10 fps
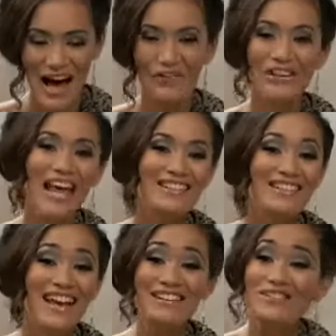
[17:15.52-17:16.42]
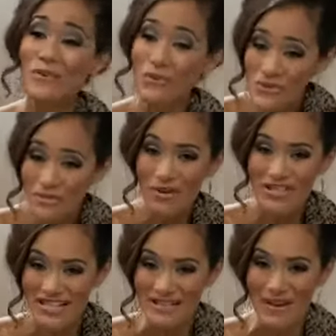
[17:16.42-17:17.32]
Our next guest also
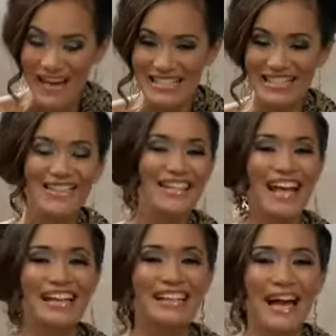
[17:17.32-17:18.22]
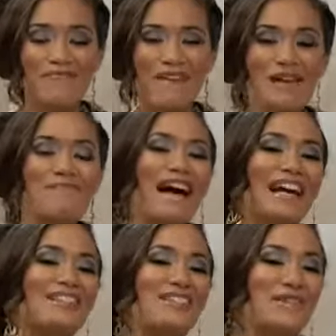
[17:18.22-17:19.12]
participated in the Naked campaign back in